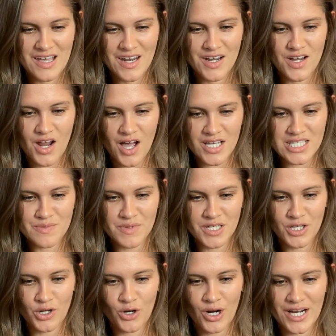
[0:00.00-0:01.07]
Not spend
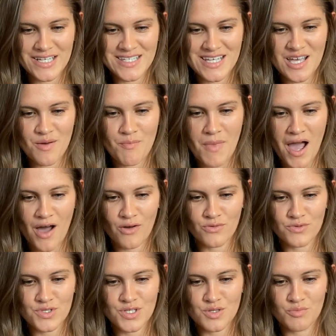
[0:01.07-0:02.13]
a crazy
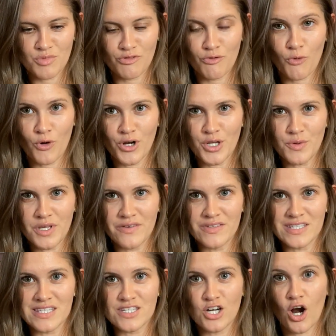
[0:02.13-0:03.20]
amount before you
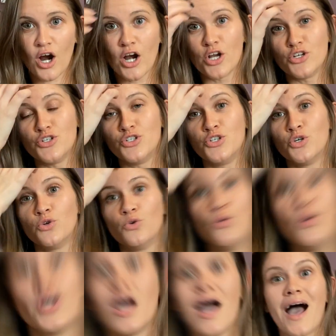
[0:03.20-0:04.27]
even start.
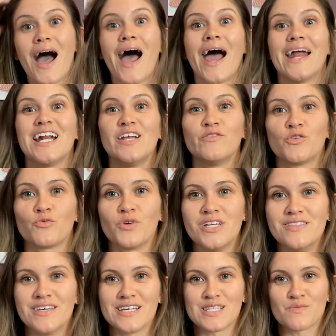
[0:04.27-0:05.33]
Dude, I didn't even
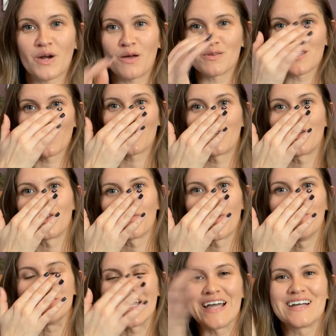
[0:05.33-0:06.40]
read this when I was looking on their
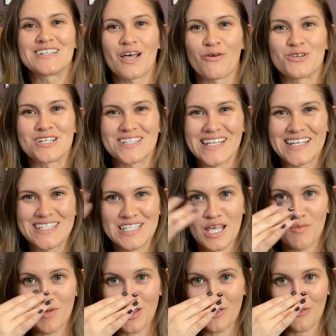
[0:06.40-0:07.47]
website because I was just like
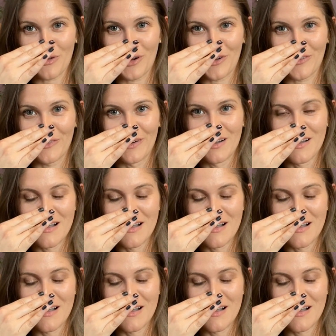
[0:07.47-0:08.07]
skimming through.